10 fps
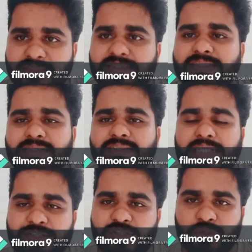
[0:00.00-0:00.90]
this is
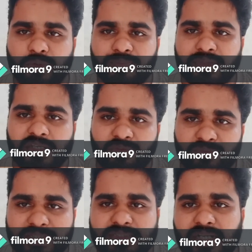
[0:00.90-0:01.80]
the issue
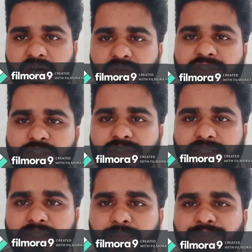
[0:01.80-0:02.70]
which R.
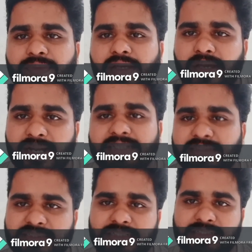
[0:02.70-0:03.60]
Viswanathan
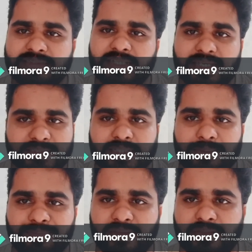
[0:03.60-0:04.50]
raises in this
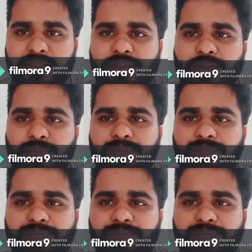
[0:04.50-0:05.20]
essay. Thank you.